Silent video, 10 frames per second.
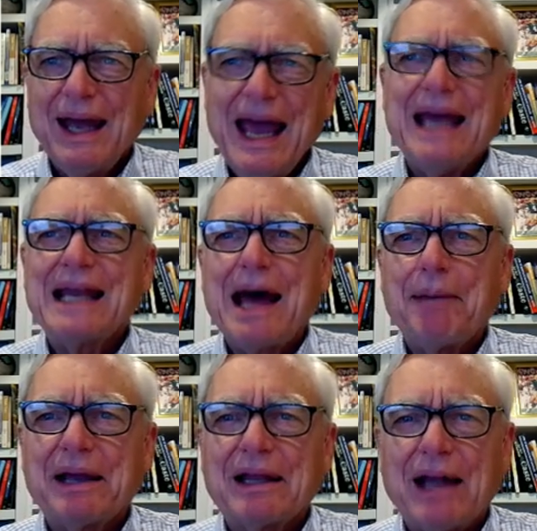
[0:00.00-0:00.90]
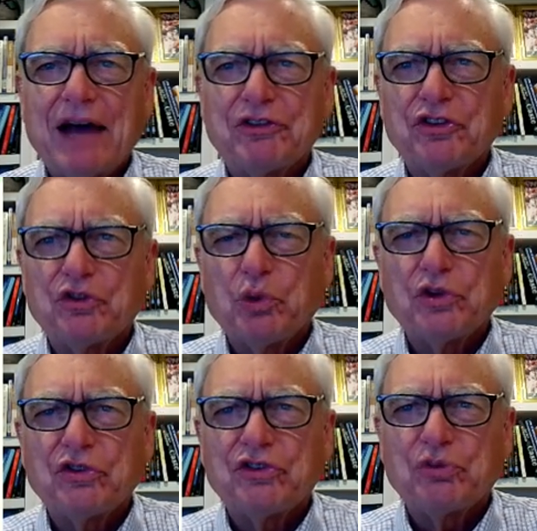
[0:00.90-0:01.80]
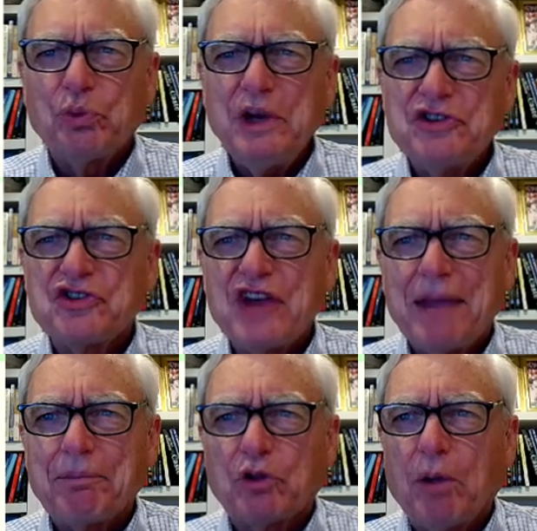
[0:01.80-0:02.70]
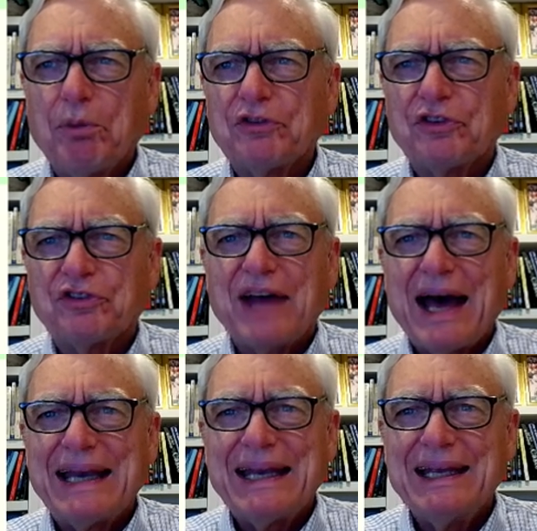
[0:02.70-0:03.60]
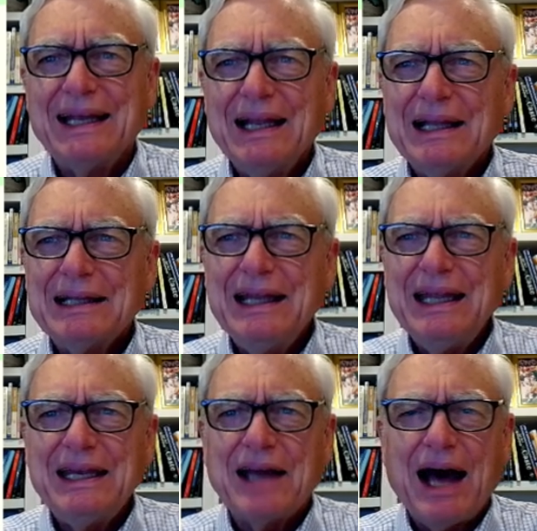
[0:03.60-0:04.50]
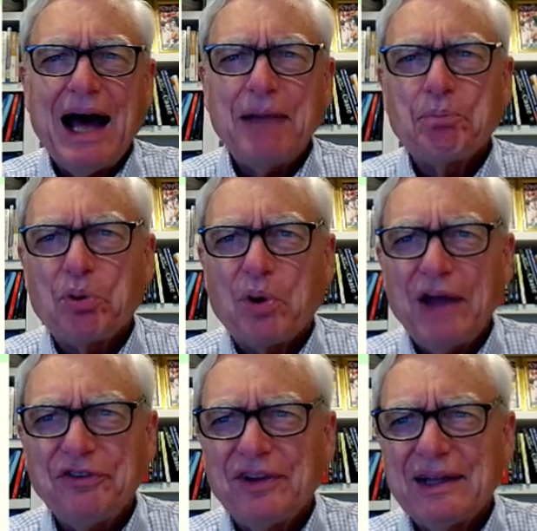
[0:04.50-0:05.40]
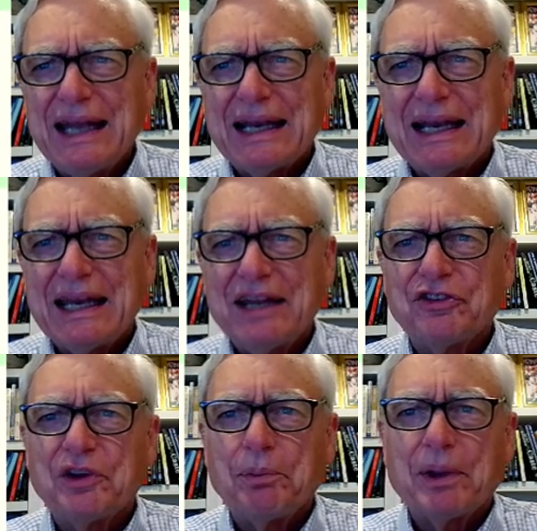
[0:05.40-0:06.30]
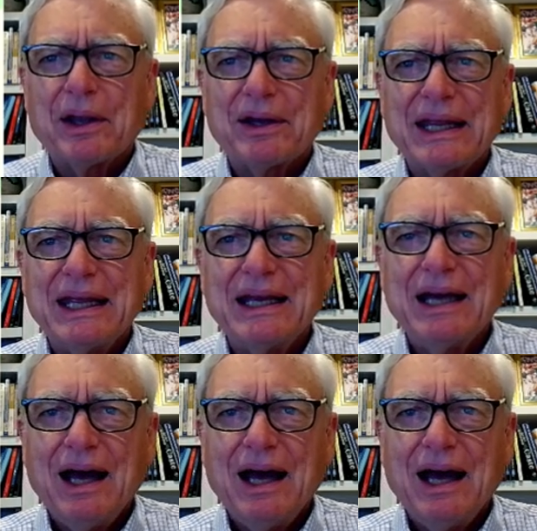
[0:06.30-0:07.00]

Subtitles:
economic clashes will reshape global society, leading to unprecedented instability.